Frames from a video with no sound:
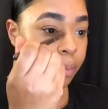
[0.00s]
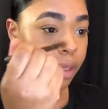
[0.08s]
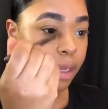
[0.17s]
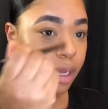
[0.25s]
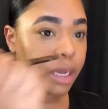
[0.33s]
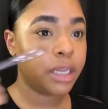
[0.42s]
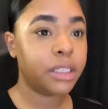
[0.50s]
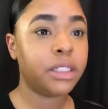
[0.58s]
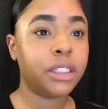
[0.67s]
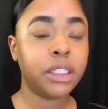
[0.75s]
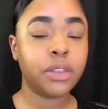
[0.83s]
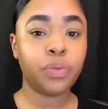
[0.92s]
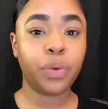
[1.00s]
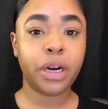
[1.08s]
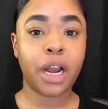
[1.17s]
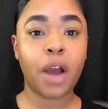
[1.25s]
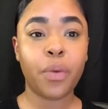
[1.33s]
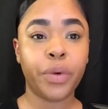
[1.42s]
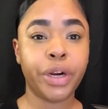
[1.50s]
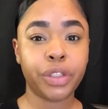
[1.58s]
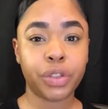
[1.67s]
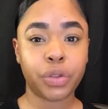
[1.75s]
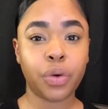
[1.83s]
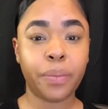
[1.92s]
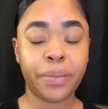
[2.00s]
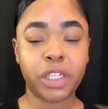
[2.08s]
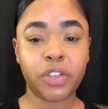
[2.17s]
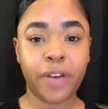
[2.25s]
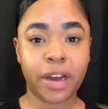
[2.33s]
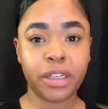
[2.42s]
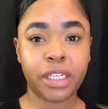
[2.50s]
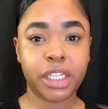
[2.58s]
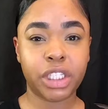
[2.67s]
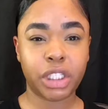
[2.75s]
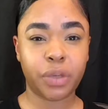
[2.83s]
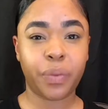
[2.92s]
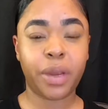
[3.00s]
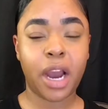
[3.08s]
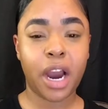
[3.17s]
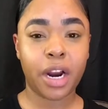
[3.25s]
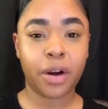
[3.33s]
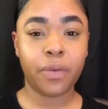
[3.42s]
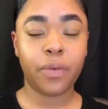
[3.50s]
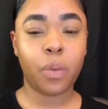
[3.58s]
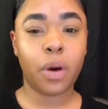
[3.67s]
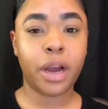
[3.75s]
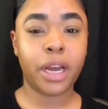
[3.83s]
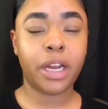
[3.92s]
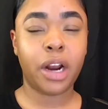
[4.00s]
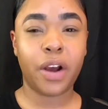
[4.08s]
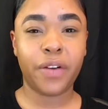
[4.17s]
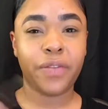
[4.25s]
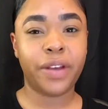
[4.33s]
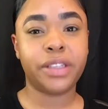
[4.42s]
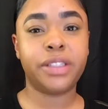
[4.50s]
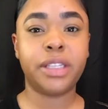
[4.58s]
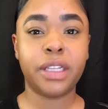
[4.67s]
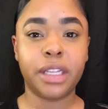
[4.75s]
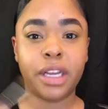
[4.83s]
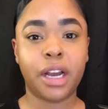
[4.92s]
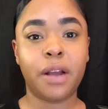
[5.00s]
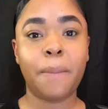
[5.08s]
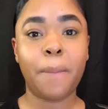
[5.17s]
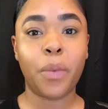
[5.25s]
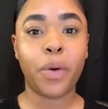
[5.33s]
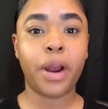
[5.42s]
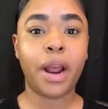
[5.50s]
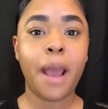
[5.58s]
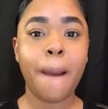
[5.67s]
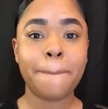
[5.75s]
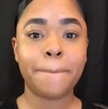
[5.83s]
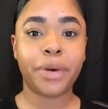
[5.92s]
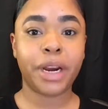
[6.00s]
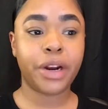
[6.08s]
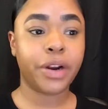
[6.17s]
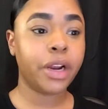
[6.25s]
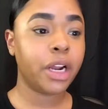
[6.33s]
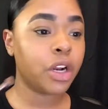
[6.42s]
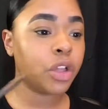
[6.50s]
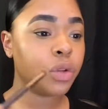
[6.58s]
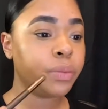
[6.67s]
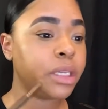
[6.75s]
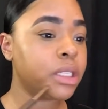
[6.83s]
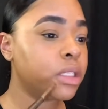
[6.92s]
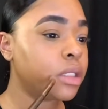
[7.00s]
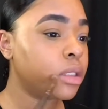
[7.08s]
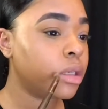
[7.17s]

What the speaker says: Because since we're not wearing so much foundation, we kind of want our face to look more brighter and luminous.